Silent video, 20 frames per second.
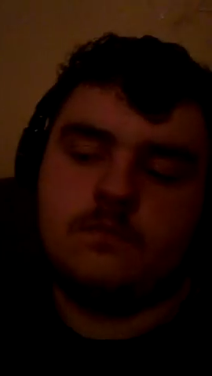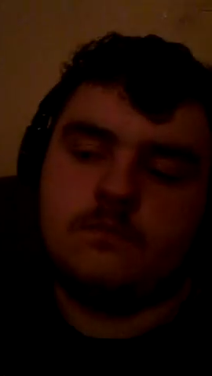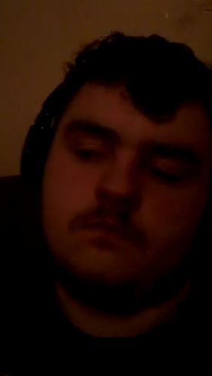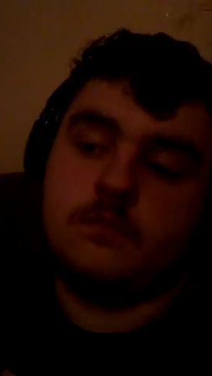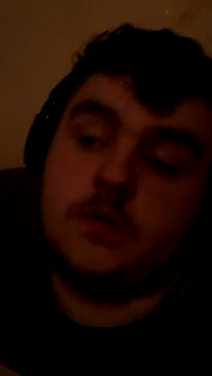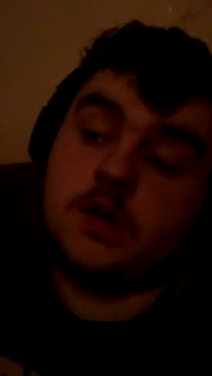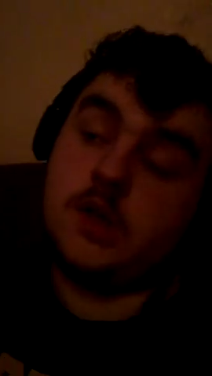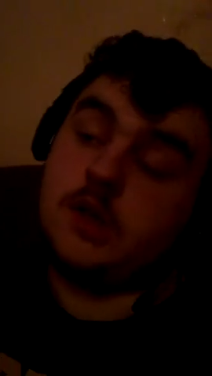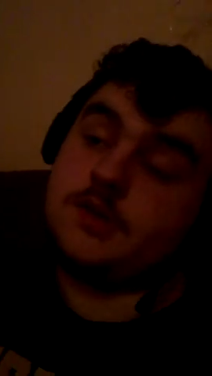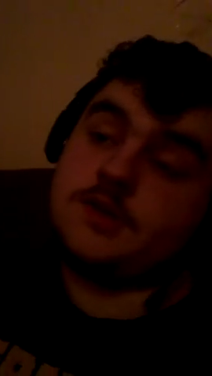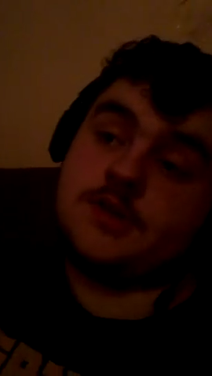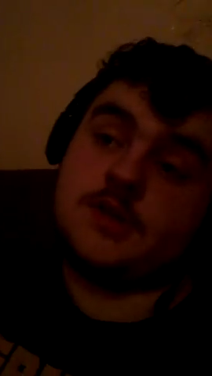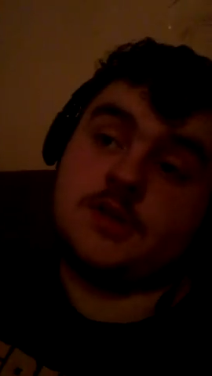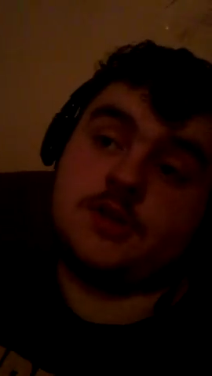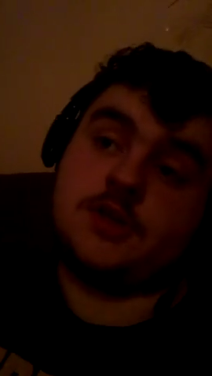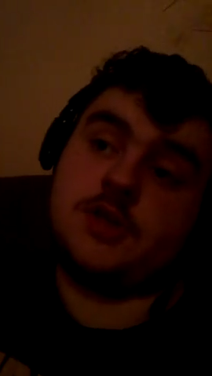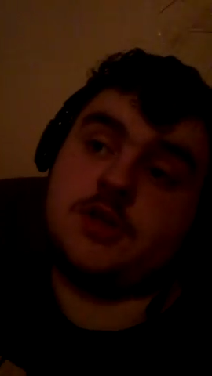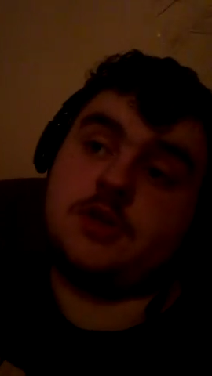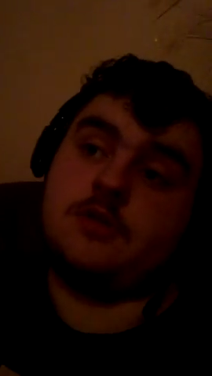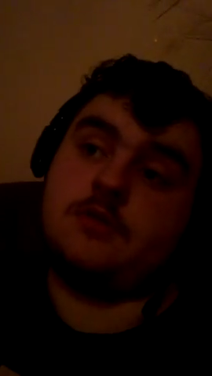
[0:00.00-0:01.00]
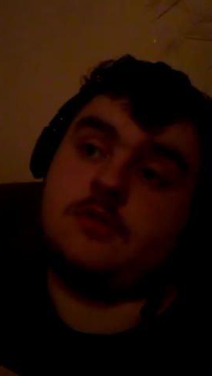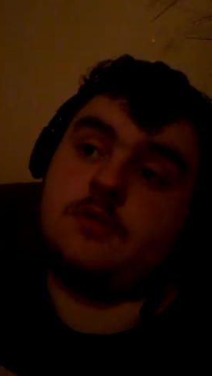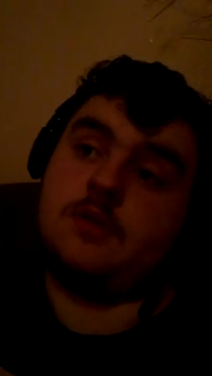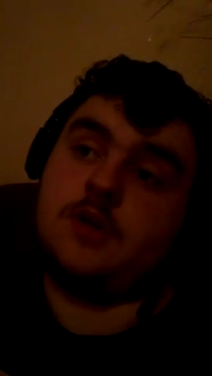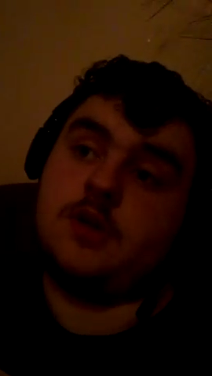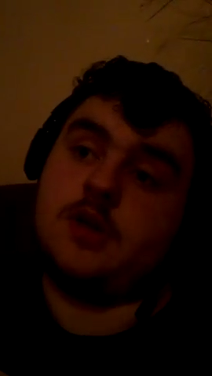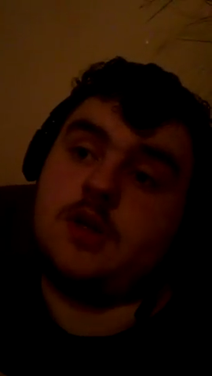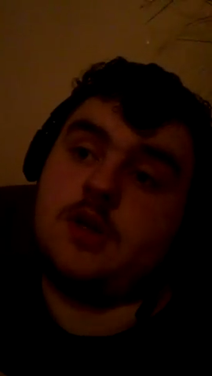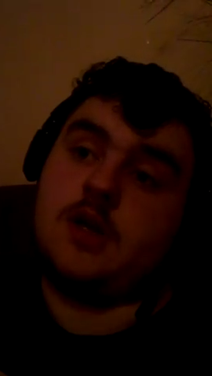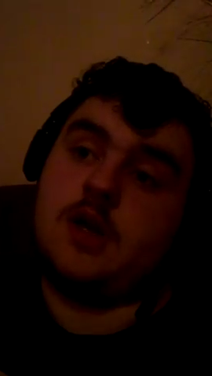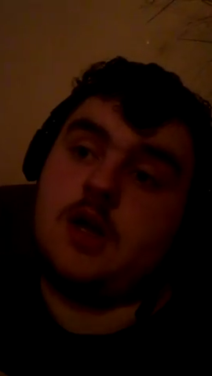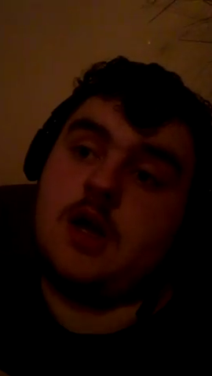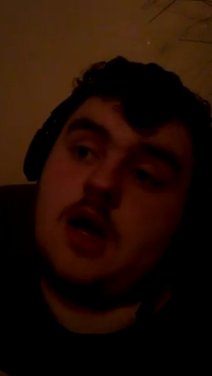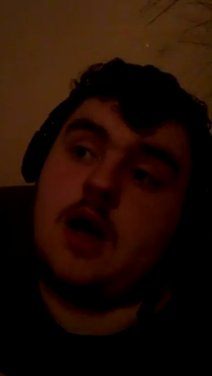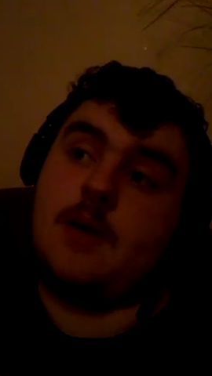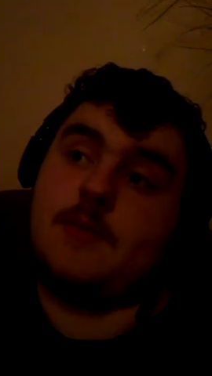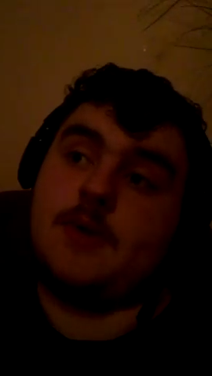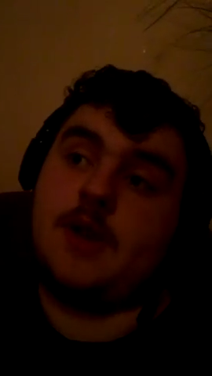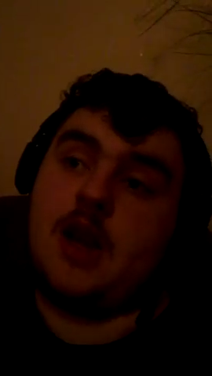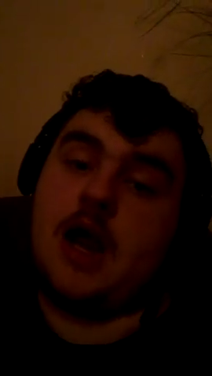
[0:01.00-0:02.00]
But since
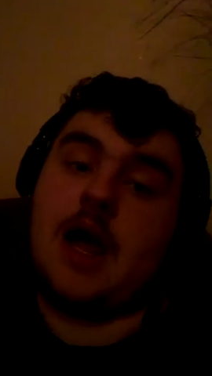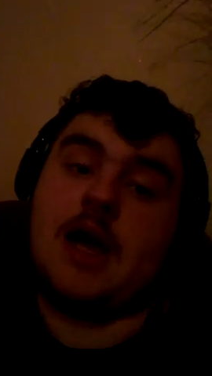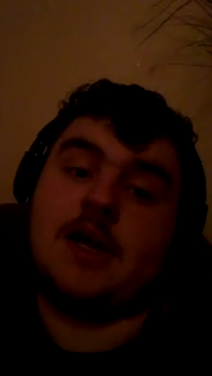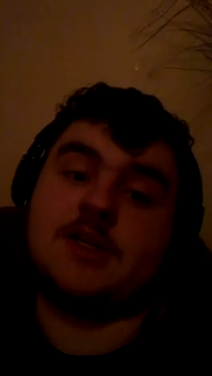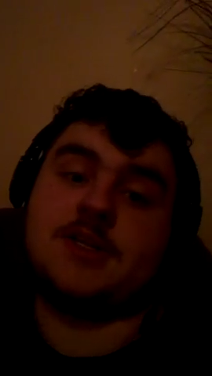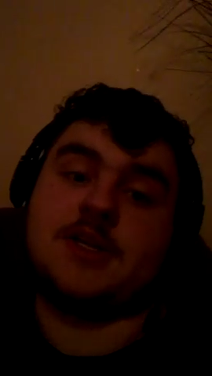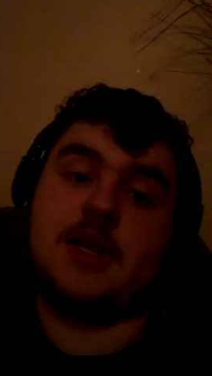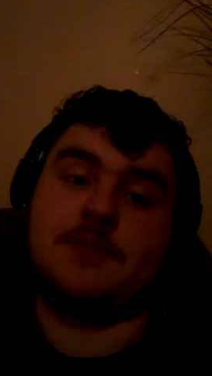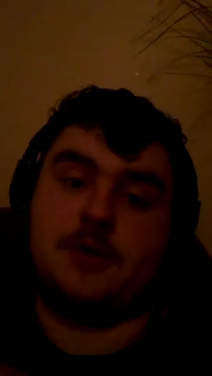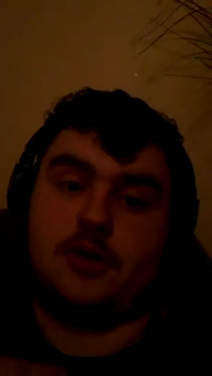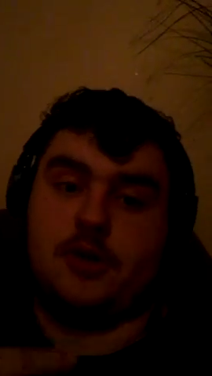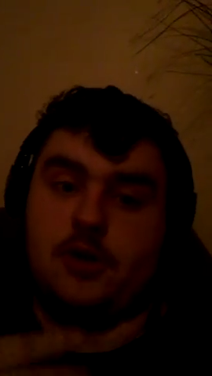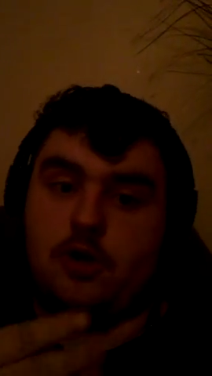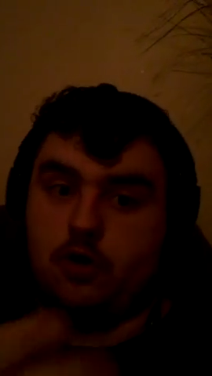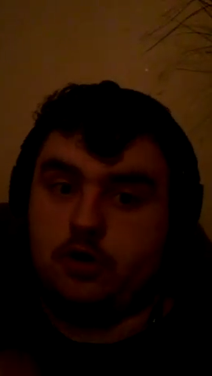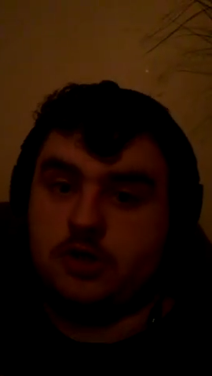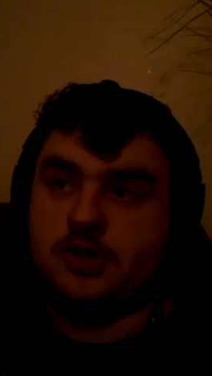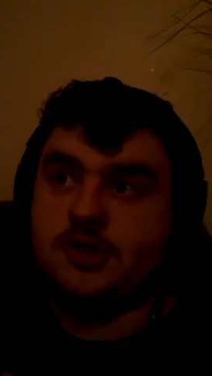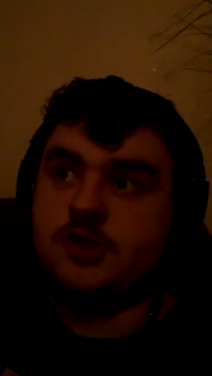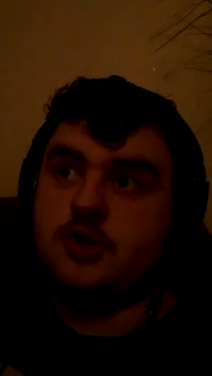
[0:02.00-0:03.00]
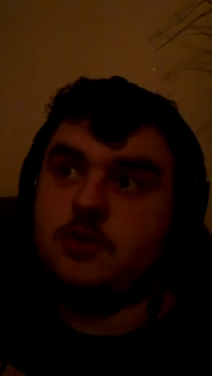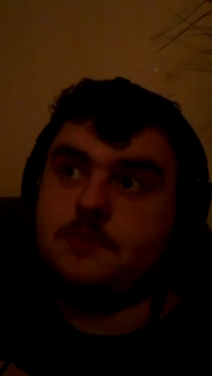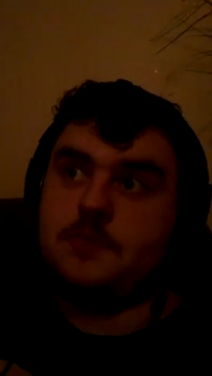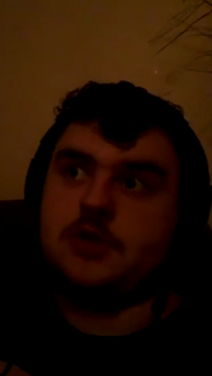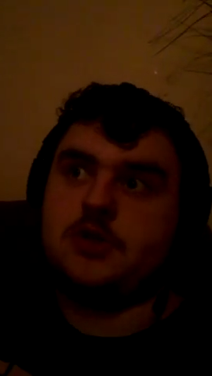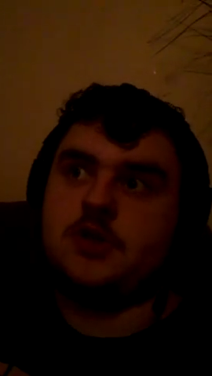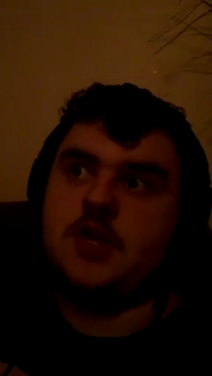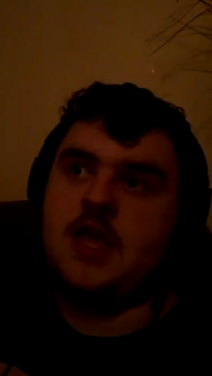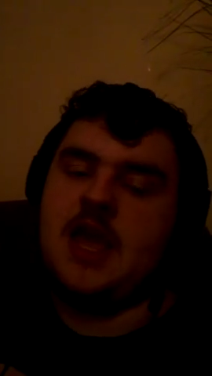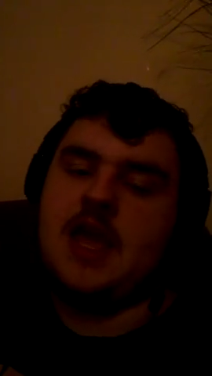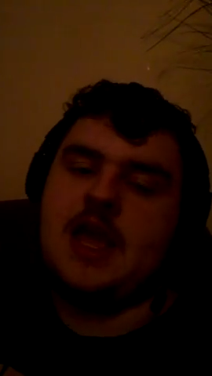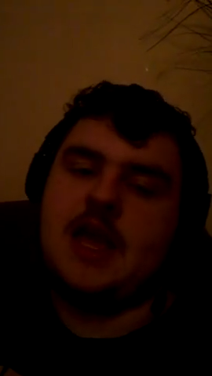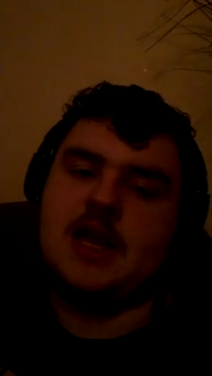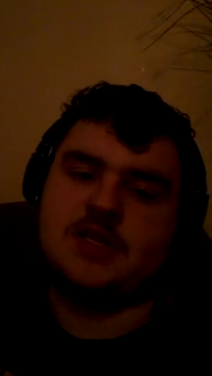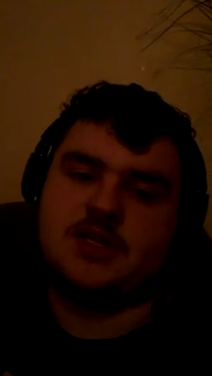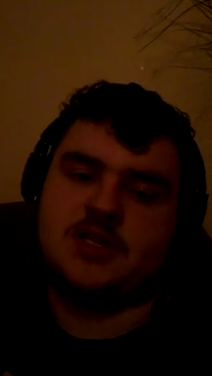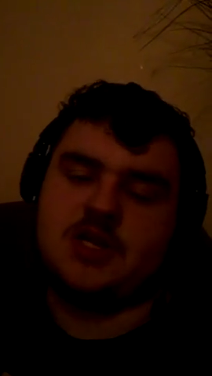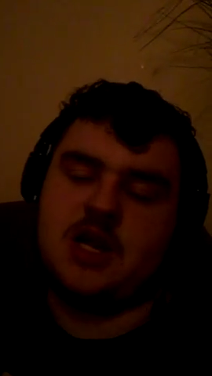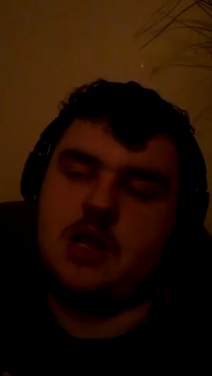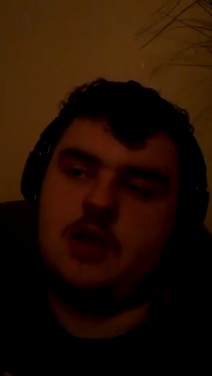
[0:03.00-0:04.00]
I mean, I accepted your stupid gay
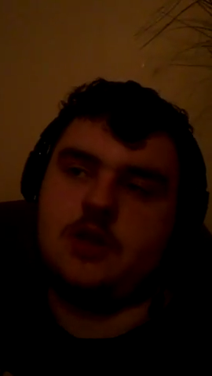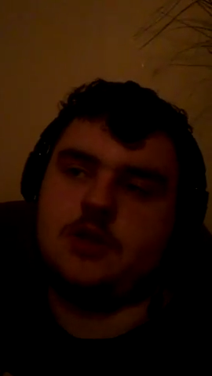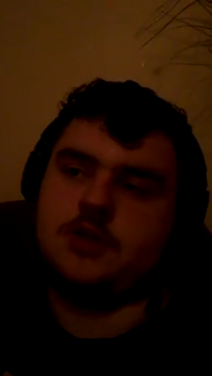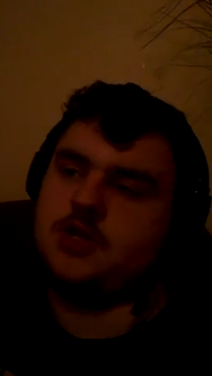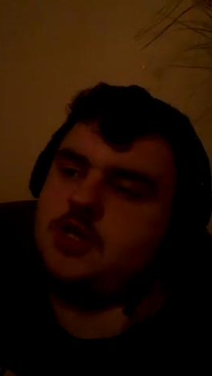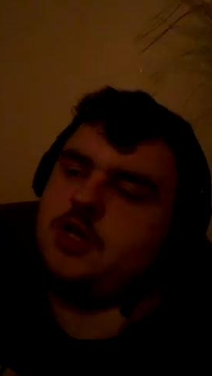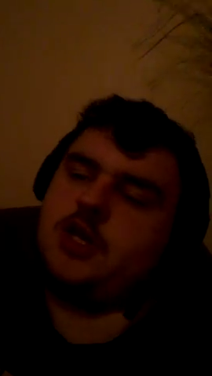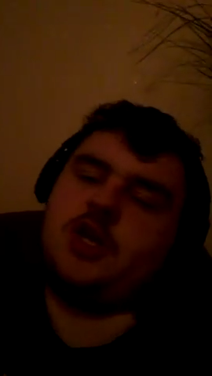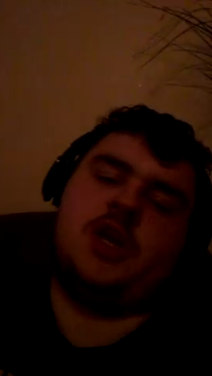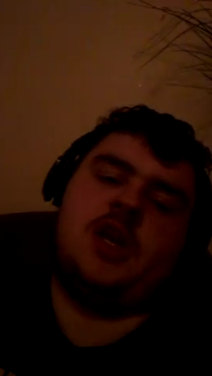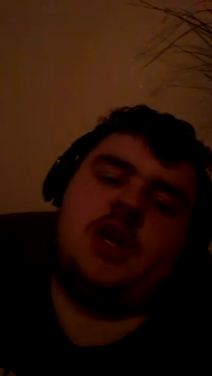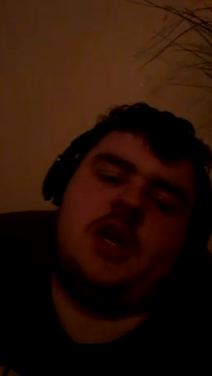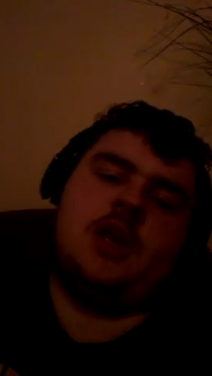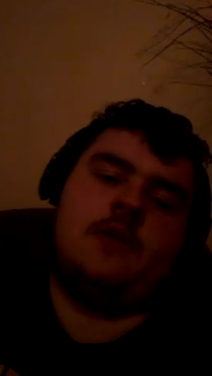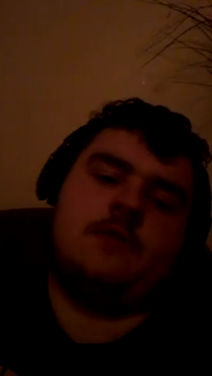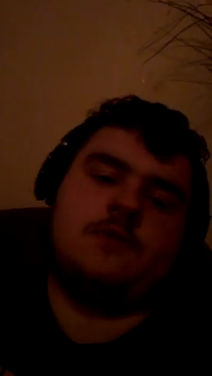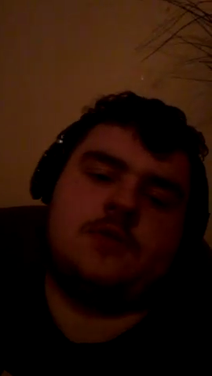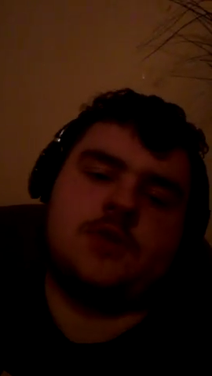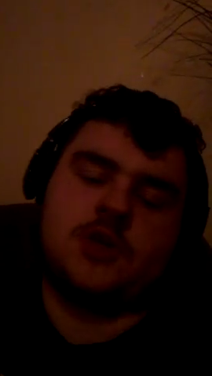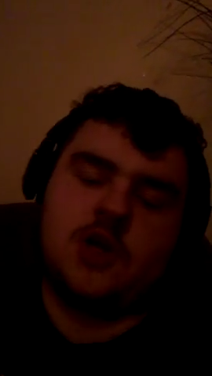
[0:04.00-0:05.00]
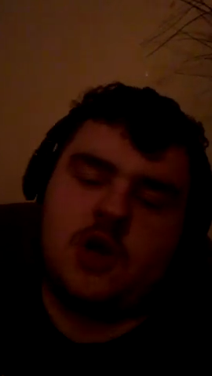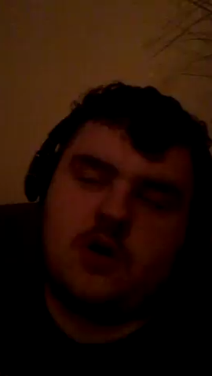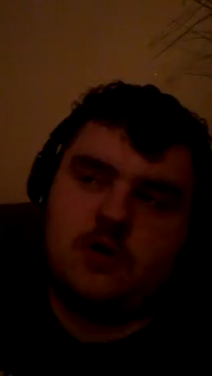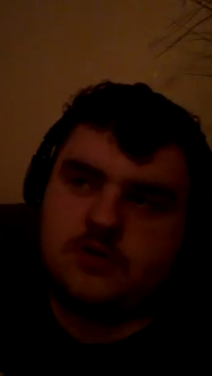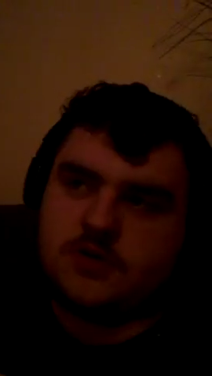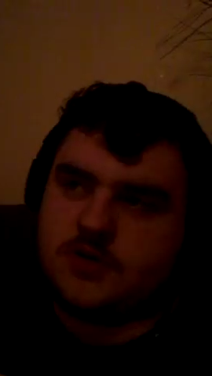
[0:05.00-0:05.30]
ass challenge and you didn't even show.